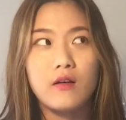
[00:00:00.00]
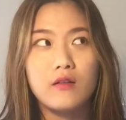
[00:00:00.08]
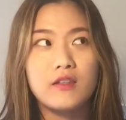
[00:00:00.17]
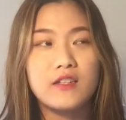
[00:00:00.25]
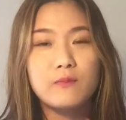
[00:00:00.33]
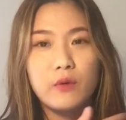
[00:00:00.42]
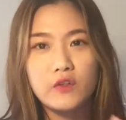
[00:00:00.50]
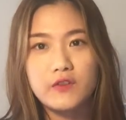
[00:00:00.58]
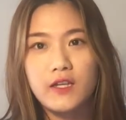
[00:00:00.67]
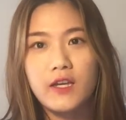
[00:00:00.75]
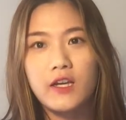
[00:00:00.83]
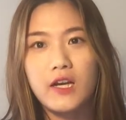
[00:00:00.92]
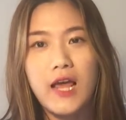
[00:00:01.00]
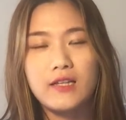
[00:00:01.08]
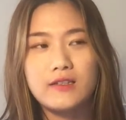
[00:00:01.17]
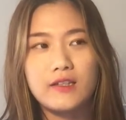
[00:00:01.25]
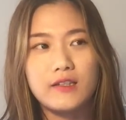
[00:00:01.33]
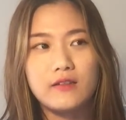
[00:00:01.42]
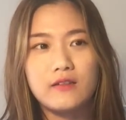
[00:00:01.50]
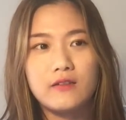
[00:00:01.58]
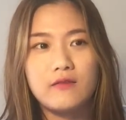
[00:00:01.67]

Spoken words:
disposing an asset,